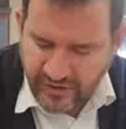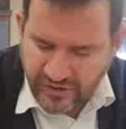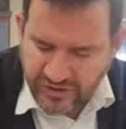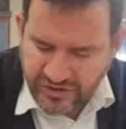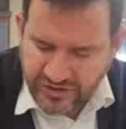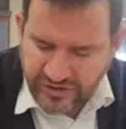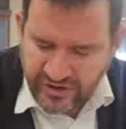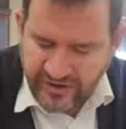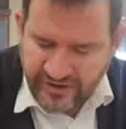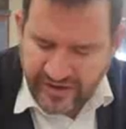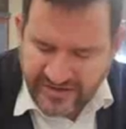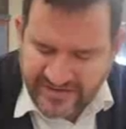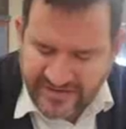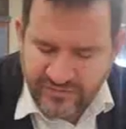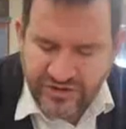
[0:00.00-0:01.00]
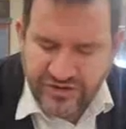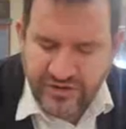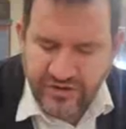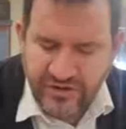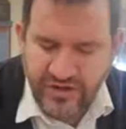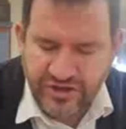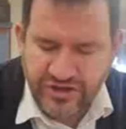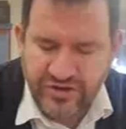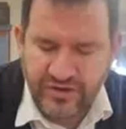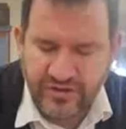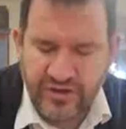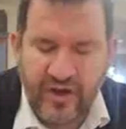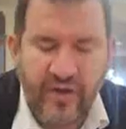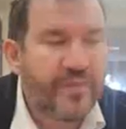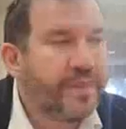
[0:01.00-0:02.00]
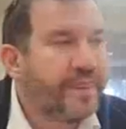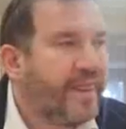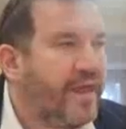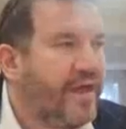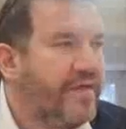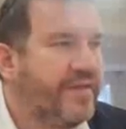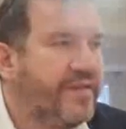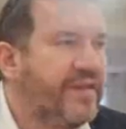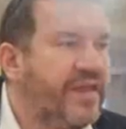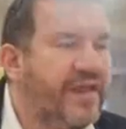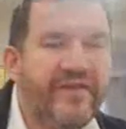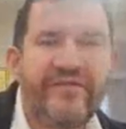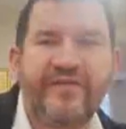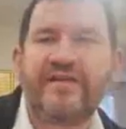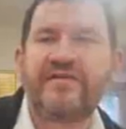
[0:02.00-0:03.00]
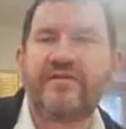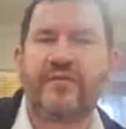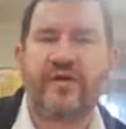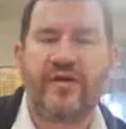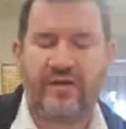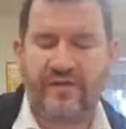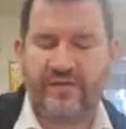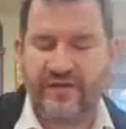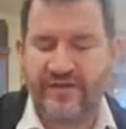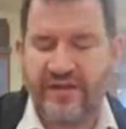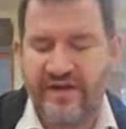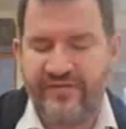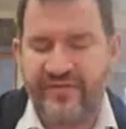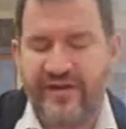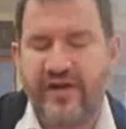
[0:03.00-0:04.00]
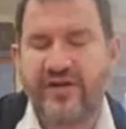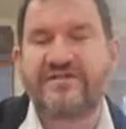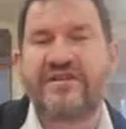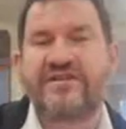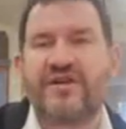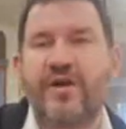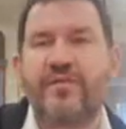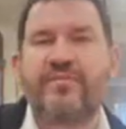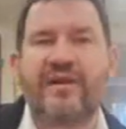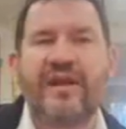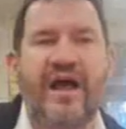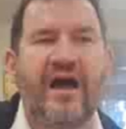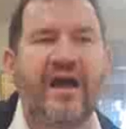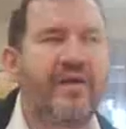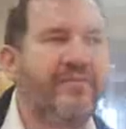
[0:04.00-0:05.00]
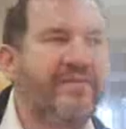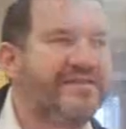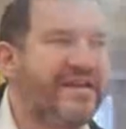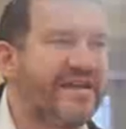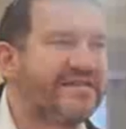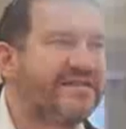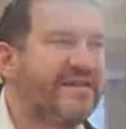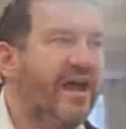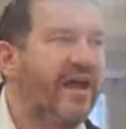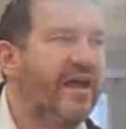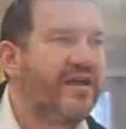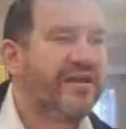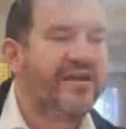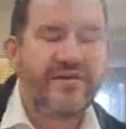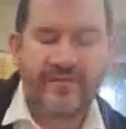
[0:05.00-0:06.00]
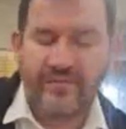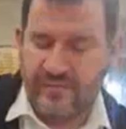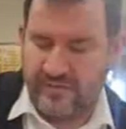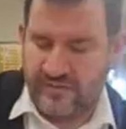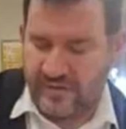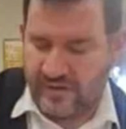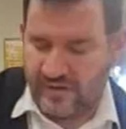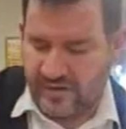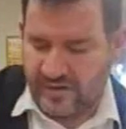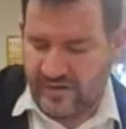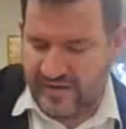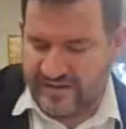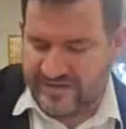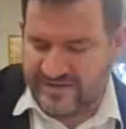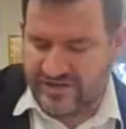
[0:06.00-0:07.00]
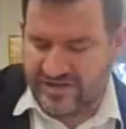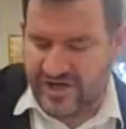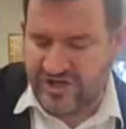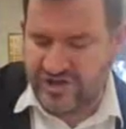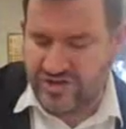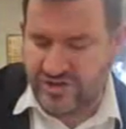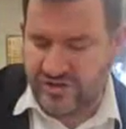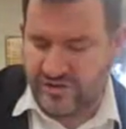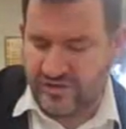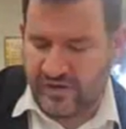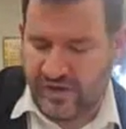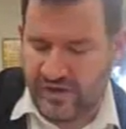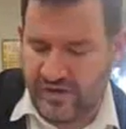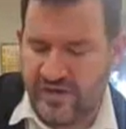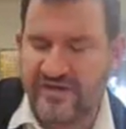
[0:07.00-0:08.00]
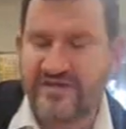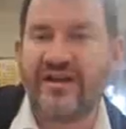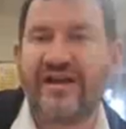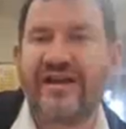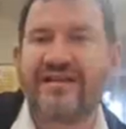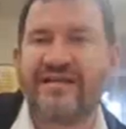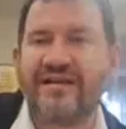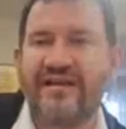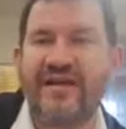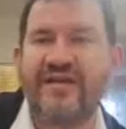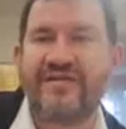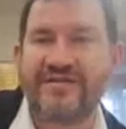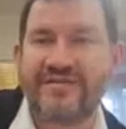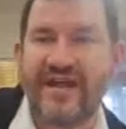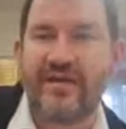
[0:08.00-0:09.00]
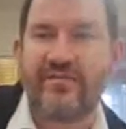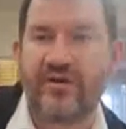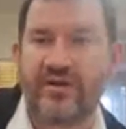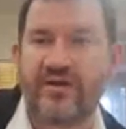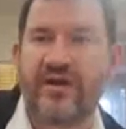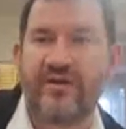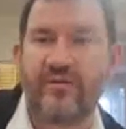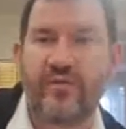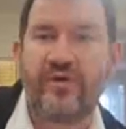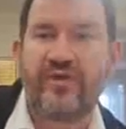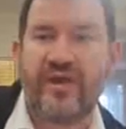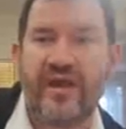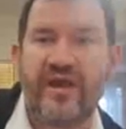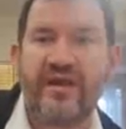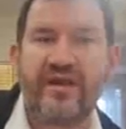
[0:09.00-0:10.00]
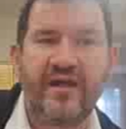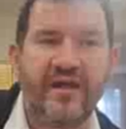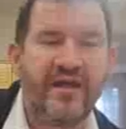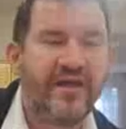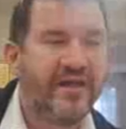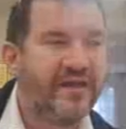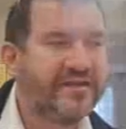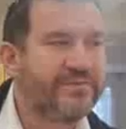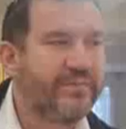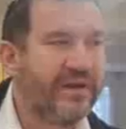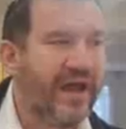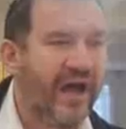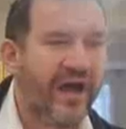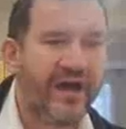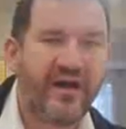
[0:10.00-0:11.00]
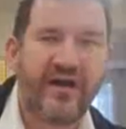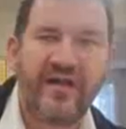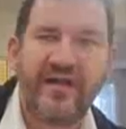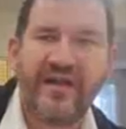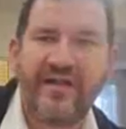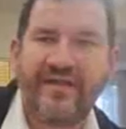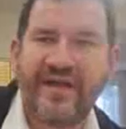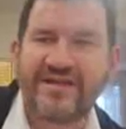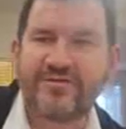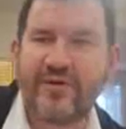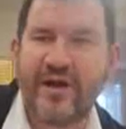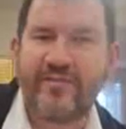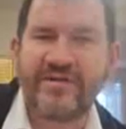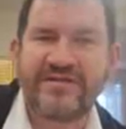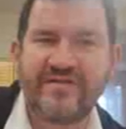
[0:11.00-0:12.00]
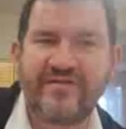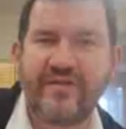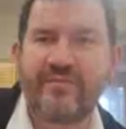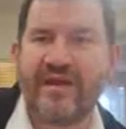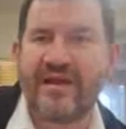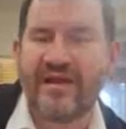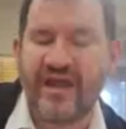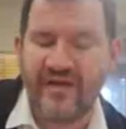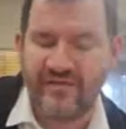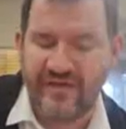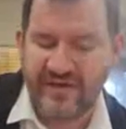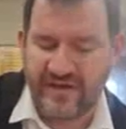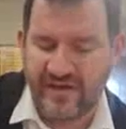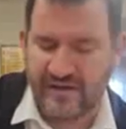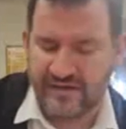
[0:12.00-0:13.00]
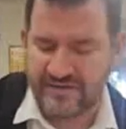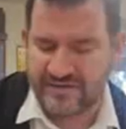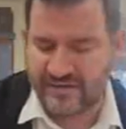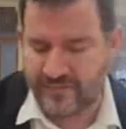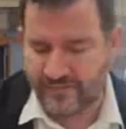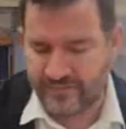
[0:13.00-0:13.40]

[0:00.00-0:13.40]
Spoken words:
Shalai Yetzi Meshchuna l'Shchuna. Then if he goes to his own plach, it means he has to he has to change shchuna. He's not allowed to leave his neighborhood within his plach. That's what happens if the Ben Levi kills.